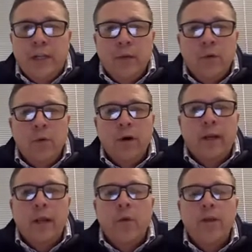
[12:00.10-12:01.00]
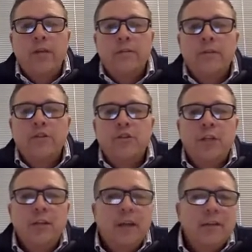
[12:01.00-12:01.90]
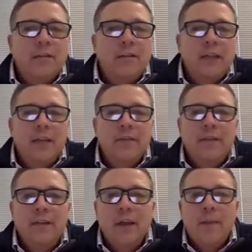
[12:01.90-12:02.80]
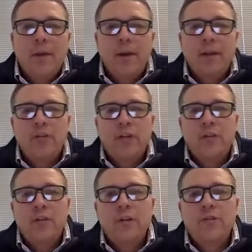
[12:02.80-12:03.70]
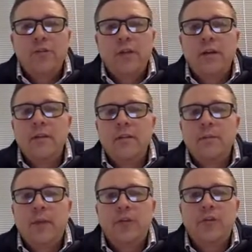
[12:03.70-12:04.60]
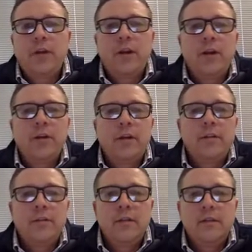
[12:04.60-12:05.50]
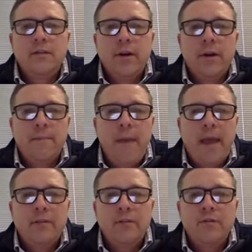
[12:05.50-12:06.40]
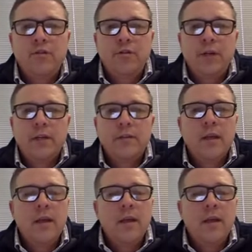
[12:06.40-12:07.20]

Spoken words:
that we're working with is the gene that has saved the American chestnut tree. And in this picture here, you can see these very massive trees.